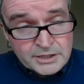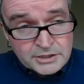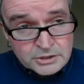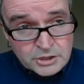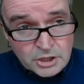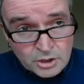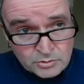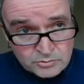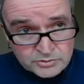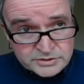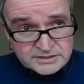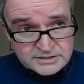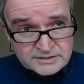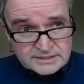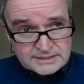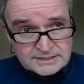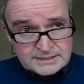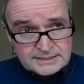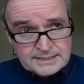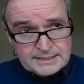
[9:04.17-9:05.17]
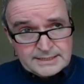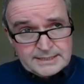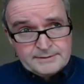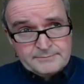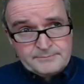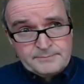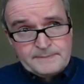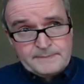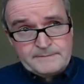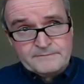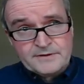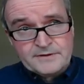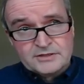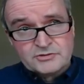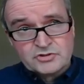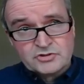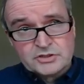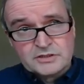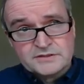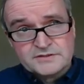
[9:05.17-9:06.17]
unloaded the
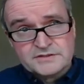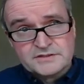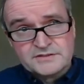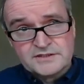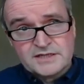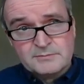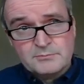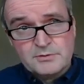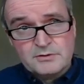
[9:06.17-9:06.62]
ventricle, as I say,